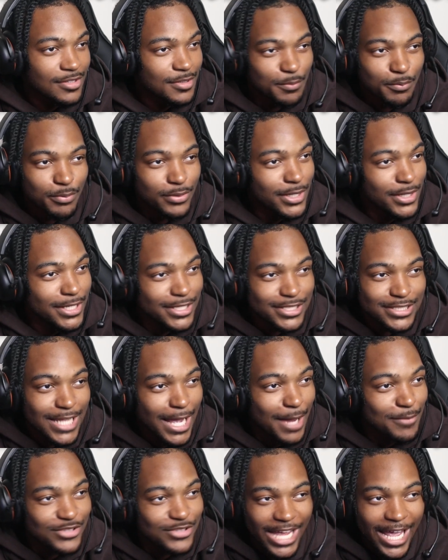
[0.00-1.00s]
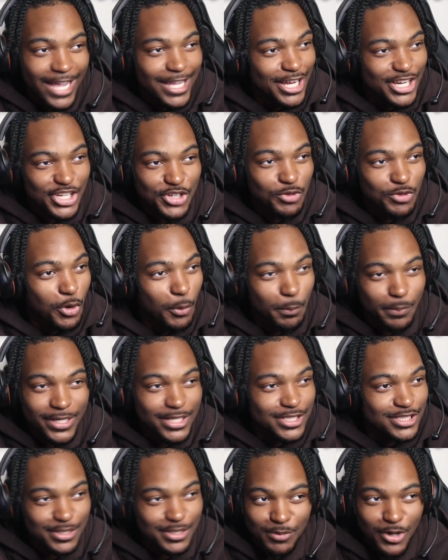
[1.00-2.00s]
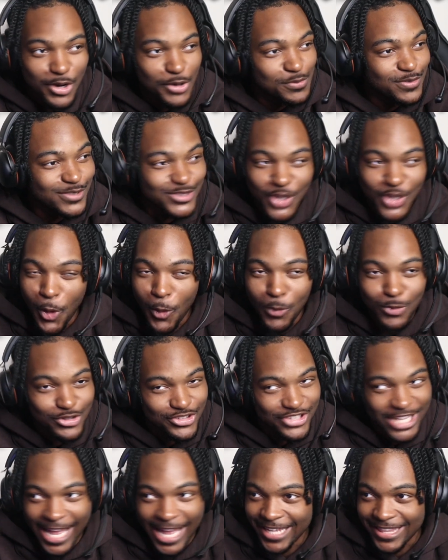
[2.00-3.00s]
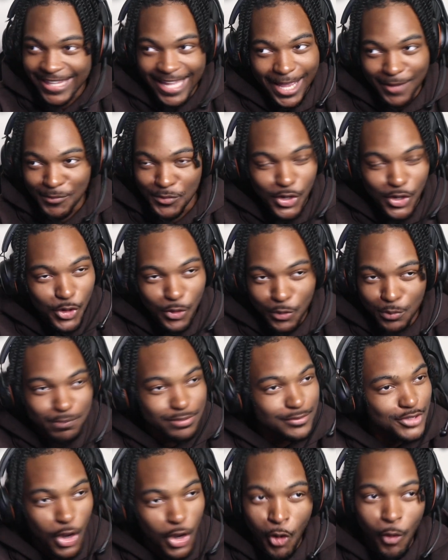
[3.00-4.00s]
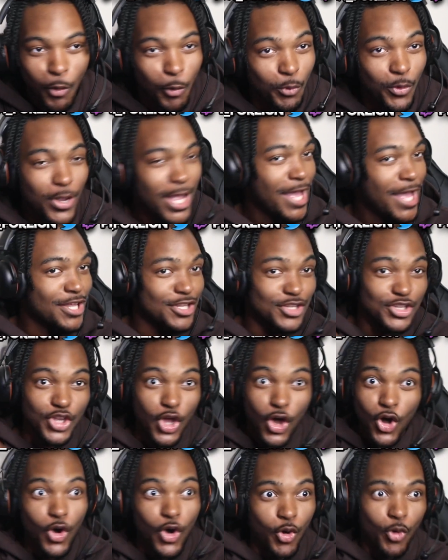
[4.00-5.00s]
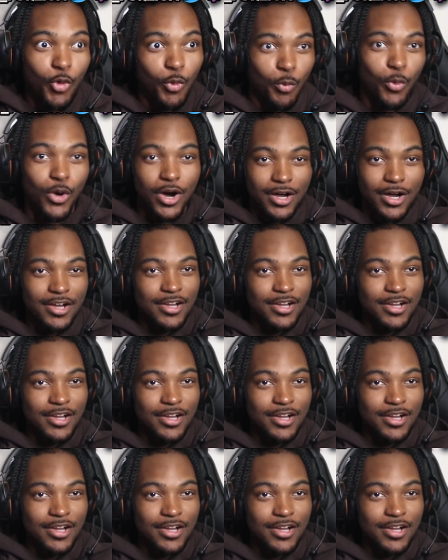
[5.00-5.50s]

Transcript: Please stop jacking Uno Peasy, bro. Don't jack that, bro. No.